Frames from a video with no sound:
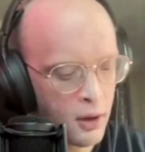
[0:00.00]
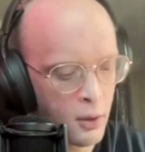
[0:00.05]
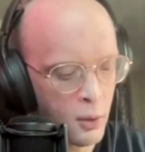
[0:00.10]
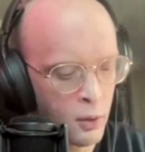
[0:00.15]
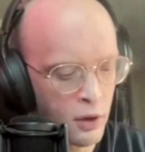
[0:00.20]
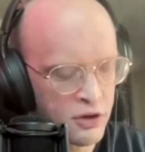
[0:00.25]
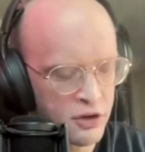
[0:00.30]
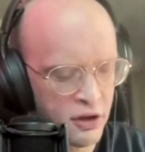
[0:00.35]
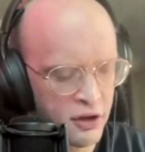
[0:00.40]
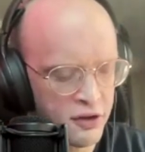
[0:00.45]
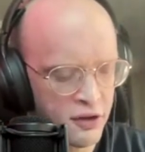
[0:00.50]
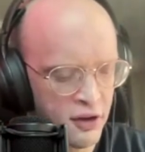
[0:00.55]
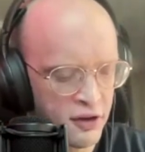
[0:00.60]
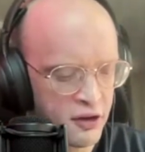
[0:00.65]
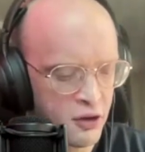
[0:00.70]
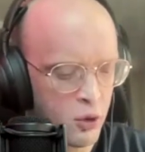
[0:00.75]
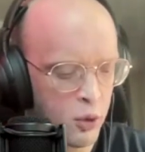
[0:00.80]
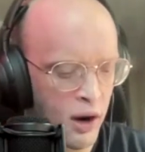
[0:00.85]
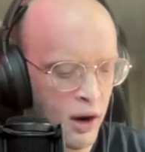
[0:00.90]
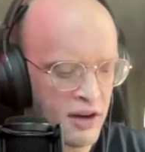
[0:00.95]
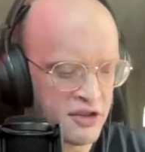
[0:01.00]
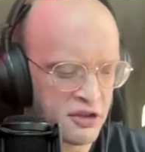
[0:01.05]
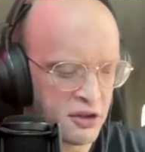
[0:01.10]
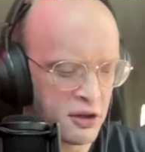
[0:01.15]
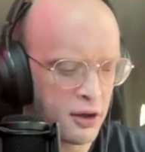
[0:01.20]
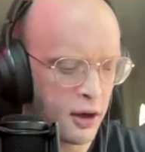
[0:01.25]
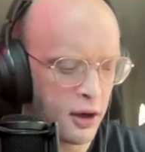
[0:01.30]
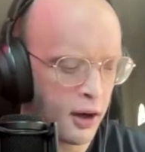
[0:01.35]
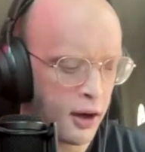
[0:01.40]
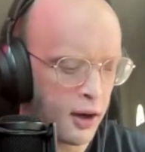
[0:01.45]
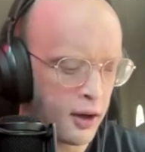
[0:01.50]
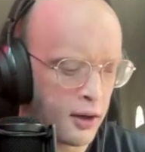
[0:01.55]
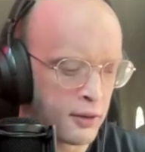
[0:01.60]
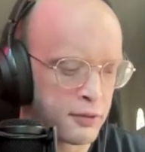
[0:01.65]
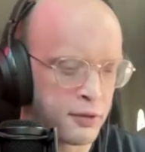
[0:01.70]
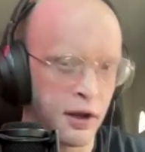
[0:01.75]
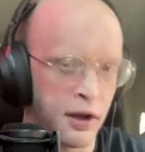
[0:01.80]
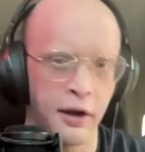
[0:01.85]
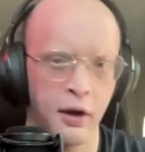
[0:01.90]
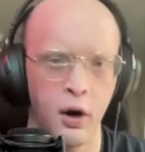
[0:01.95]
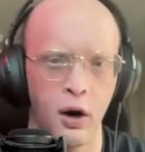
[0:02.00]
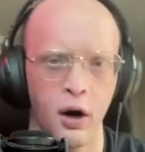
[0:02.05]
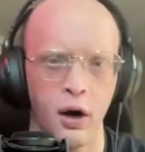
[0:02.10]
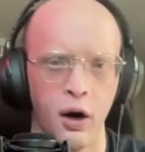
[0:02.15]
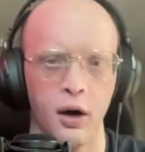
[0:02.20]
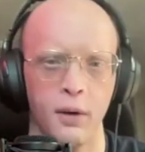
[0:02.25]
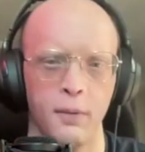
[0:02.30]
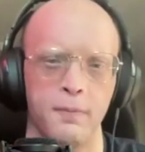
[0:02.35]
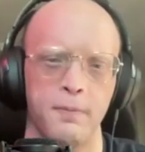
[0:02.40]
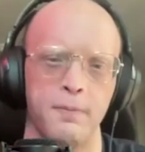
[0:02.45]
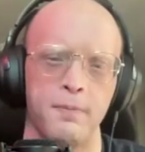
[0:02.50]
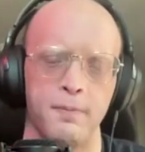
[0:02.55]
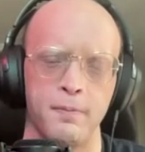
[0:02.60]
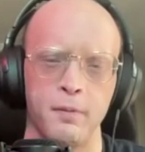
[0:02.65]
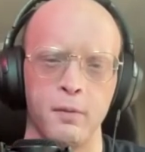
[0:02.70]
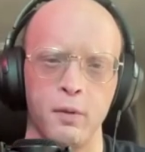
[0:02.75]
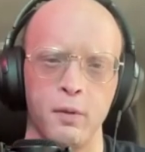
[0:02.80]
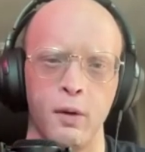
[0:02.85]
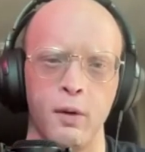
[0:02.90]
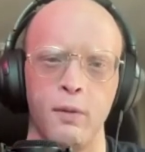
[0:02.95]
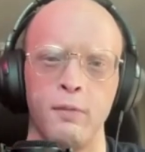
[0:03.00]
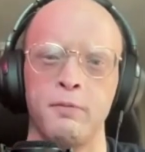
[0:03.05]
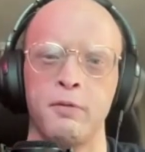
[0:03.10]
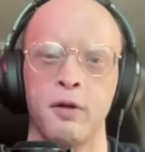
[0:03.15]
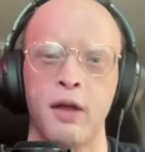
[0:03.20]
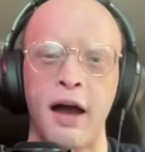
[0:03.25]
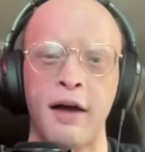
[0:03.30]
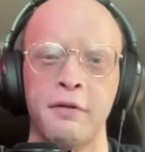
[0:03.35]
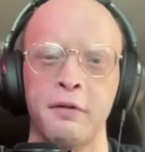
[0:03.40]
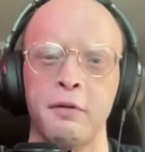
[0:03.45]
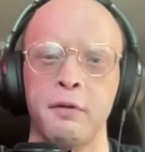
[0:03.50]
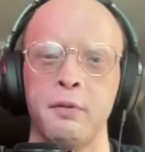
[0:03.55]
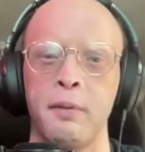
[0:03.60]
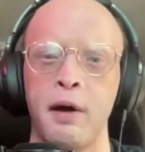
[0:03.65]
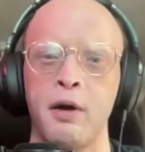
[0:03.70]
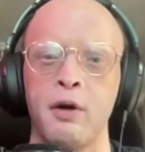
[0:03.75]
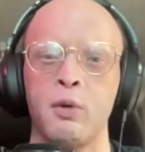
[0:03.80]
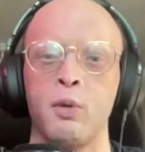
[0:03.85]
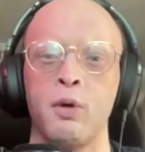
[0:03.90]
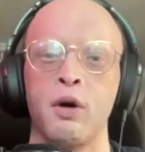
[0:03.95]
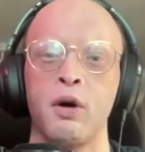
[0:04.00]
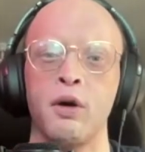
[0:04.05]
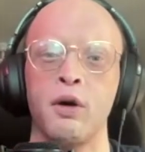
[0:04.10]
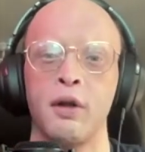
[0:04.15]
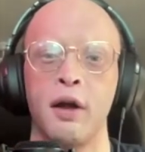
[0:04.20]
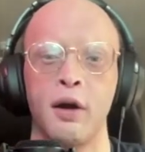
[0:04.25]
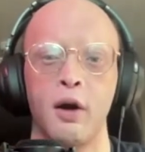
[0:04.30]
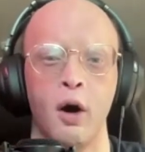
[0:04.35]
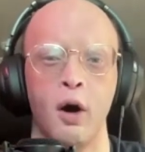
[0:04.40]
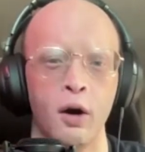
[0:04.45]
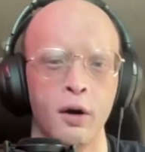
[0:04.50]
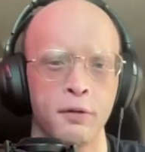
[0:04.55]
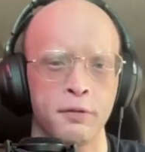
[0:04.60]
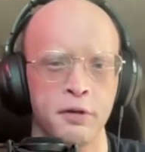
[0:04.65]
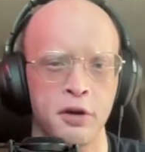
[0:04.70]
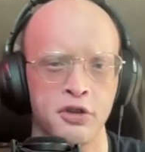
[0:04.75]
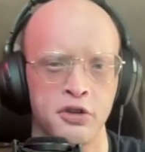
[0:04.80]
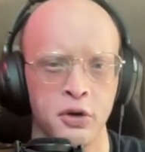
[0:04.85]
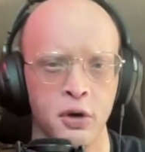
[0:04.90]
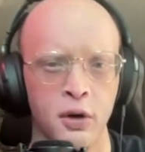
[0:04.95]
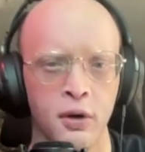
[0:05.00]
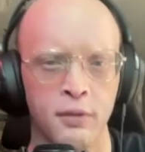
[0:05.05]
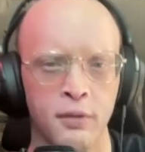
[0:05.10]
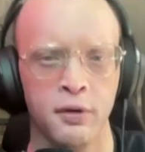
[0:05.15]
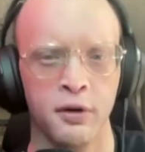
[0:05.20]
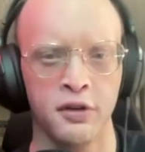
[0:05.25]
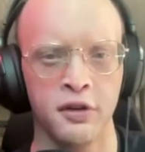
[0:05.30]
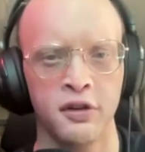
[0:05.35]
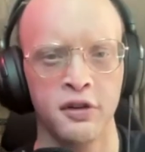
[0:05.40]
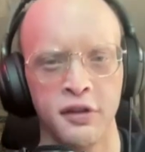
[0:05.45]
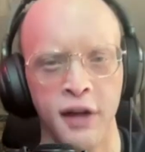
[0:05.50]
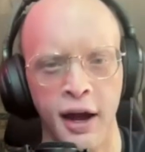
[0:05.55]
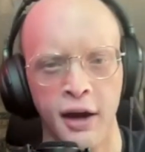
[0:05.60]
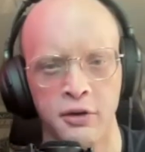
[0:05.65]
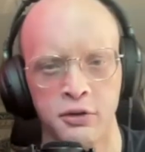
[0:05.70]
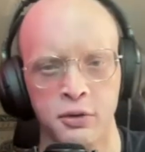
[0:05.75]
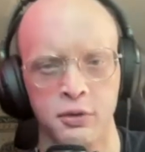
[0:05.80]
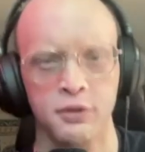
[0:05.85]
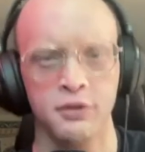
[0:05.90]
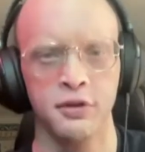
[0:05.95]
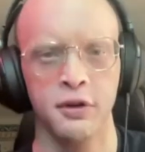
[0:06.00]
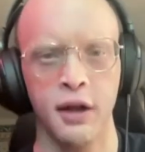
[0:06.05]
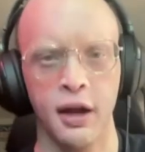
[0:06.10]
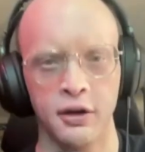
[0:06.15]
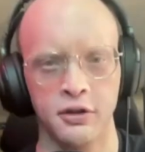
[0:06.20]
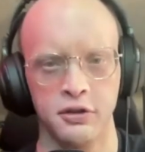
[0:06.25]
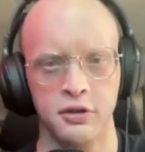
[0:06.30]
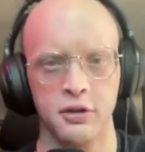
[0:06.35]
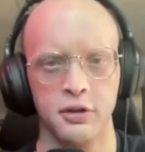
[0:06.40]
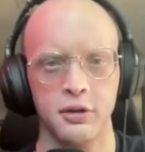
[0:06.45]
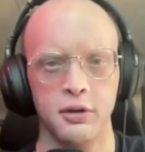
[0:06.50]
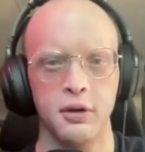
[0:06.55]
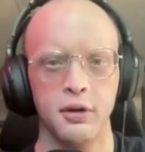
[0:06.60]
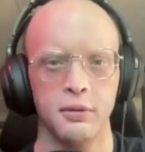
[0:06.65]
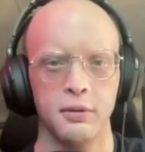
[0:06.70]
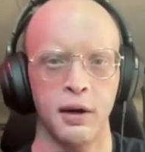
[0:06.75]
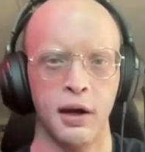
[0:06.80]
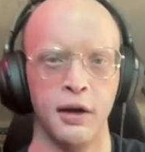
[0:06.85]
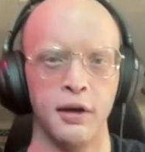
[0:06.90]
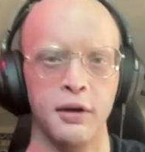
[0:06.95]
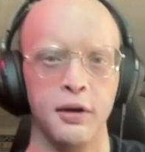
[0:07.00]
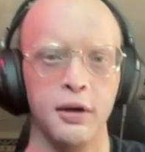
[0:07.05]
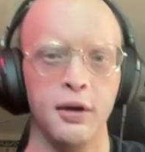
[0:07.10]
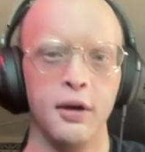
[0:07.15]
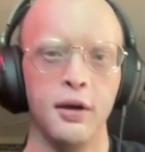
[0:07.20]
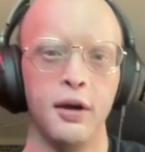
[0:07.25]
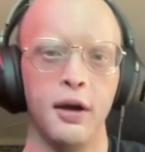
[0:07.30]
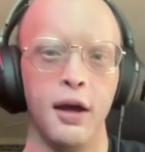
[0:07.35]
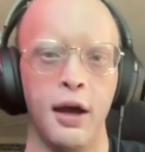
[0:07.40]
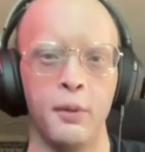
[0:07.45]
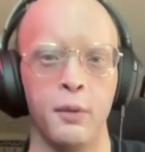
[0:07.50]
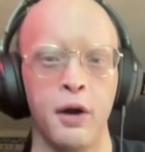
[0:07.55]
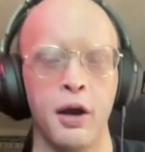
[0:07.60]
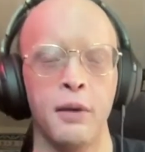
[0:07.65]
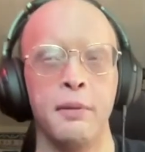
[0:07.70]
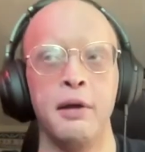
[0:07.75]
Which is this question of, like, for lack of a better word, like artificial versus natural selection, right? And what I